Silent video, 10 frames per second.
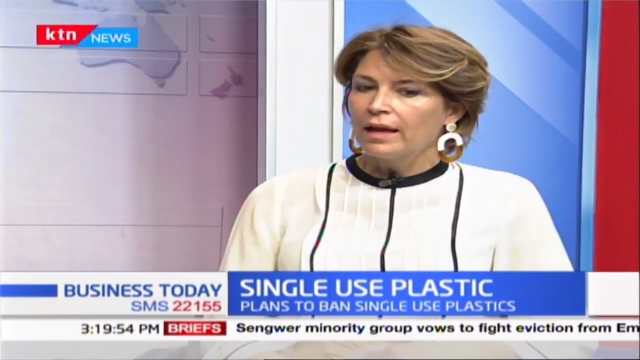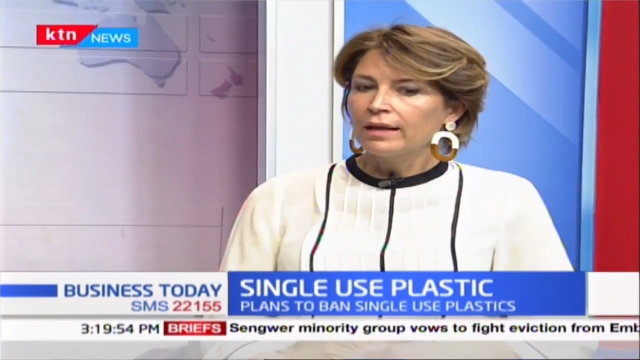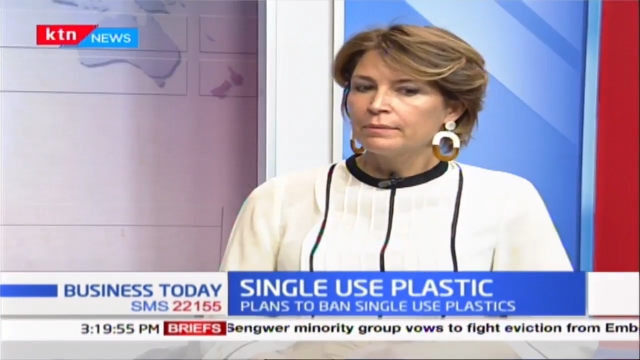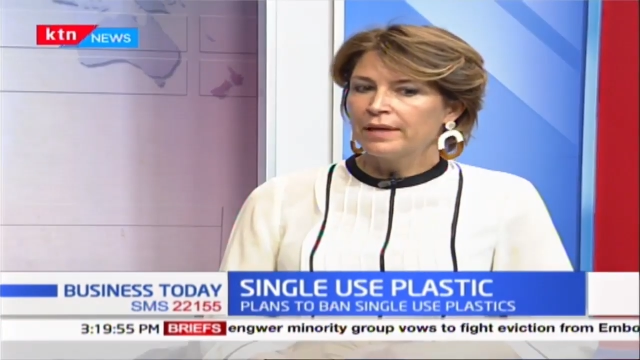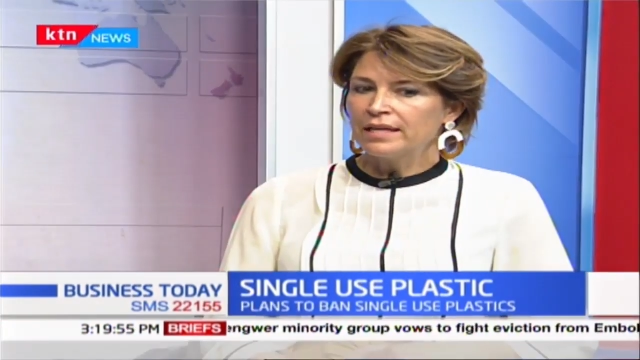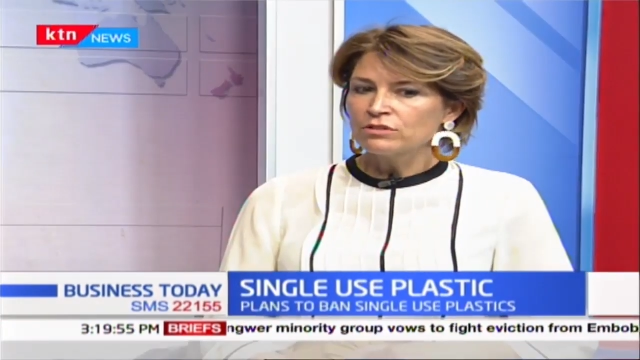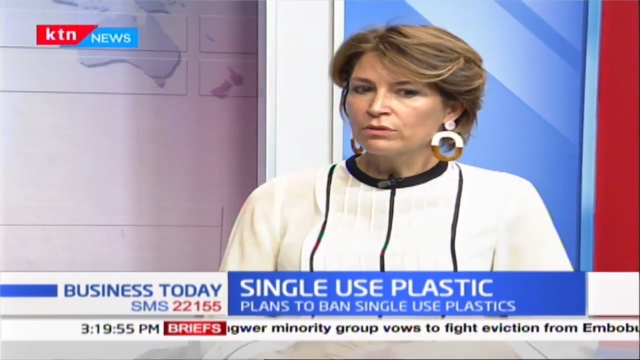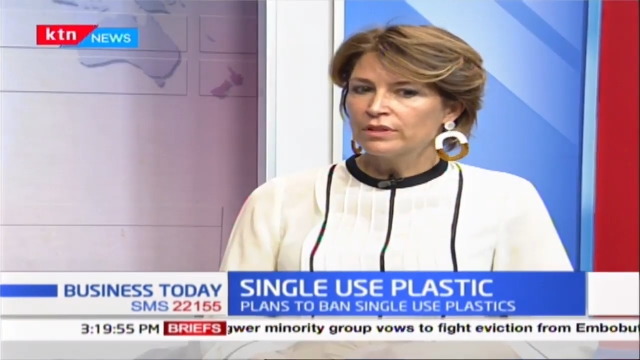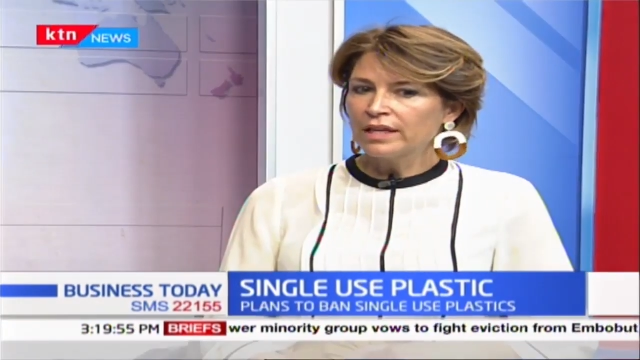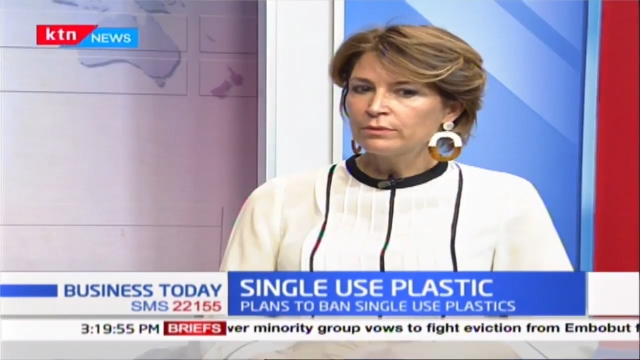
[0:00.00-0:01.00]
And based
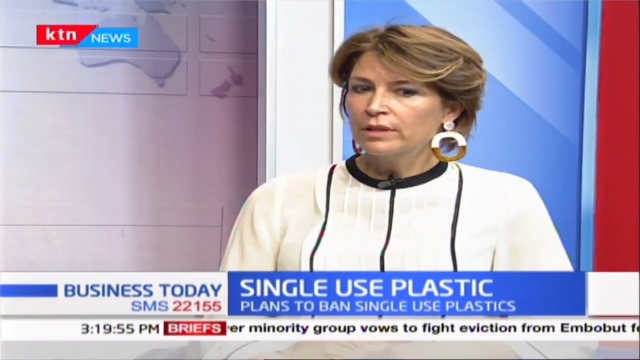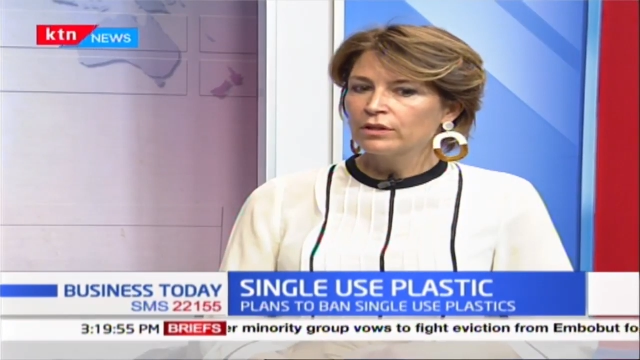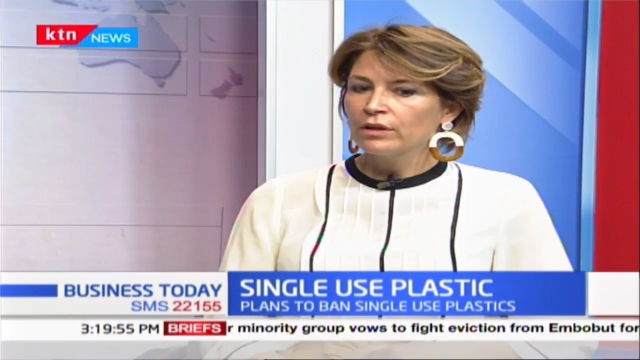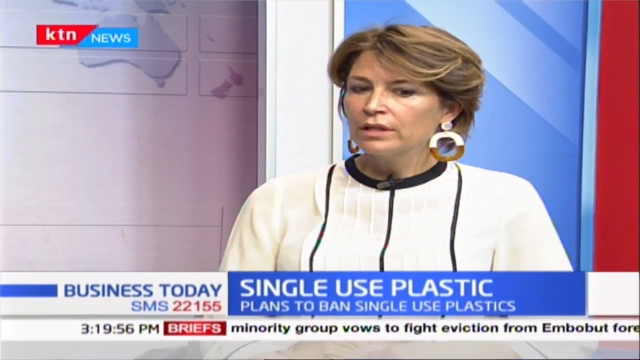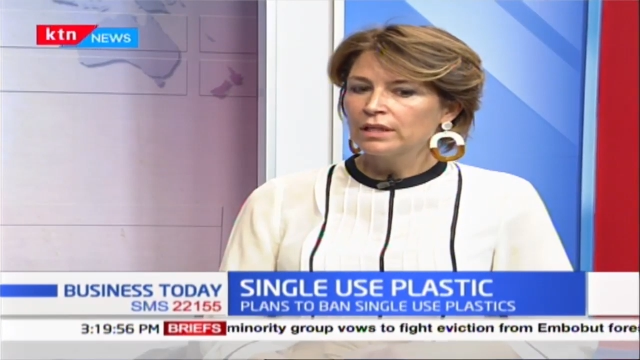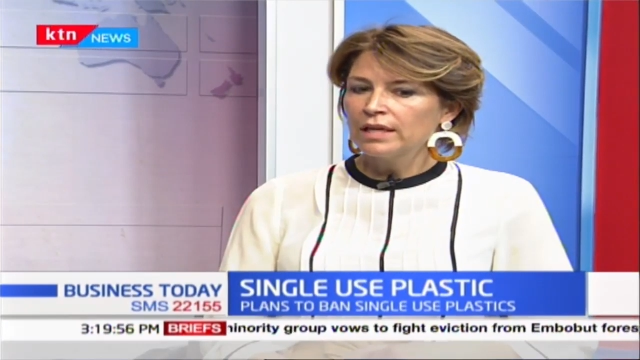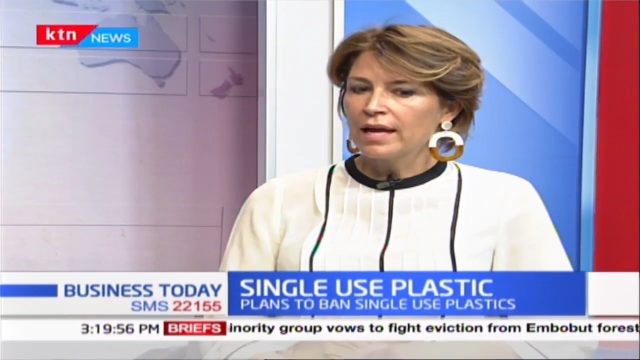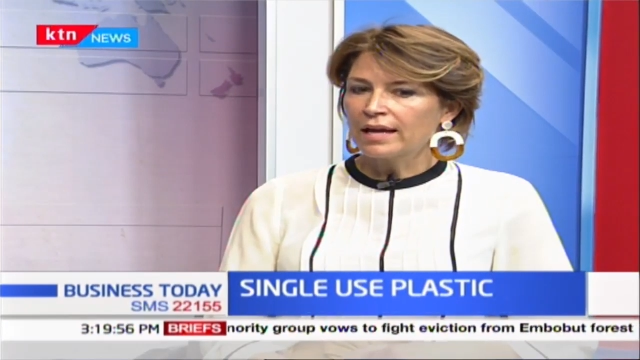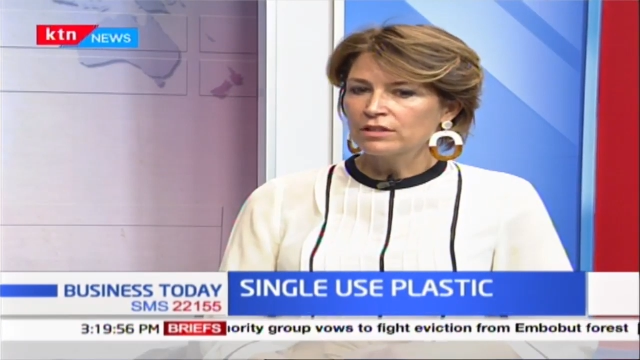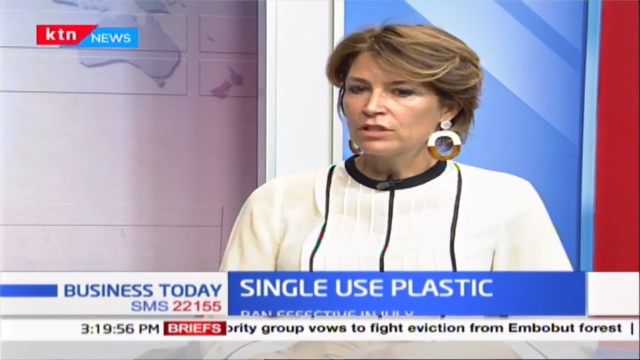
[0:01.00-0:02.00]
on that, we're
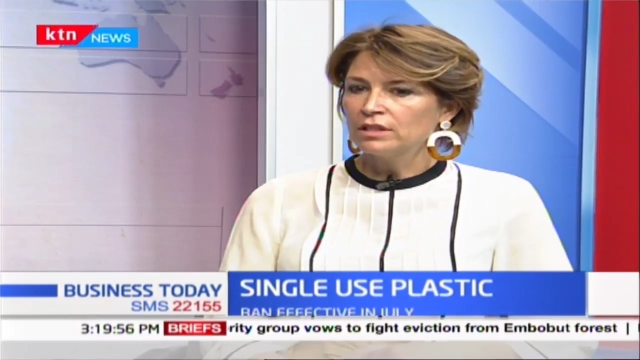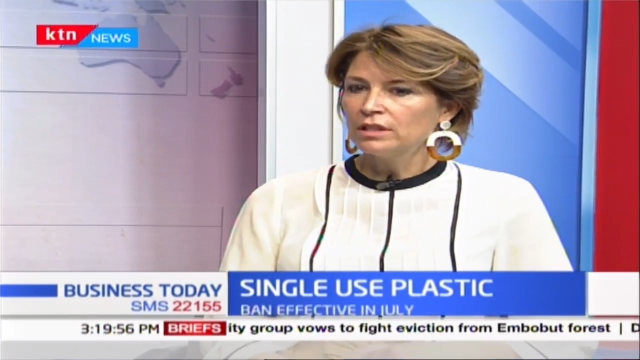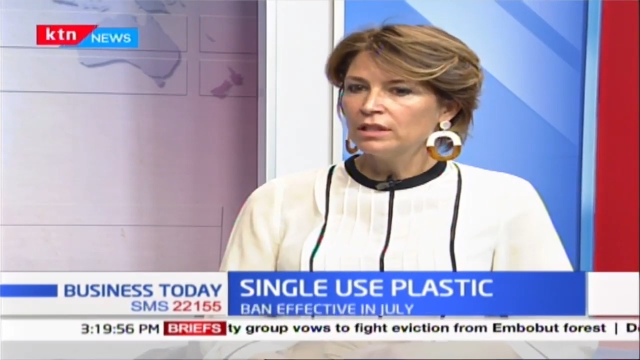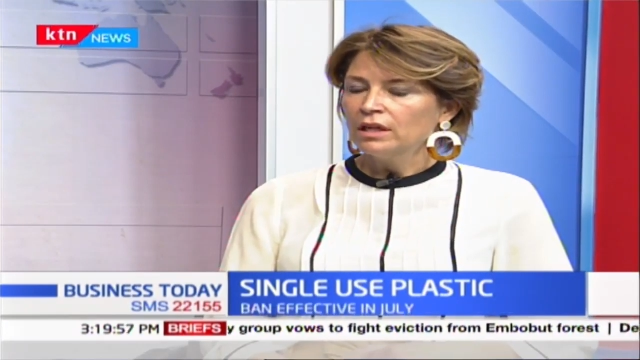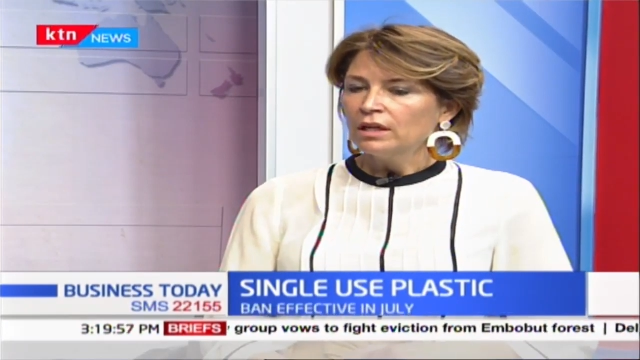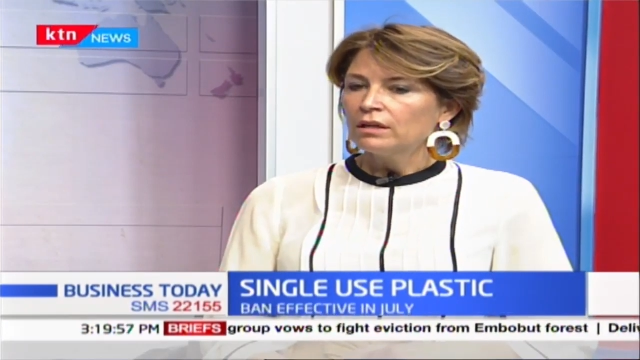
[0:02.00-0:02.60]
currently actually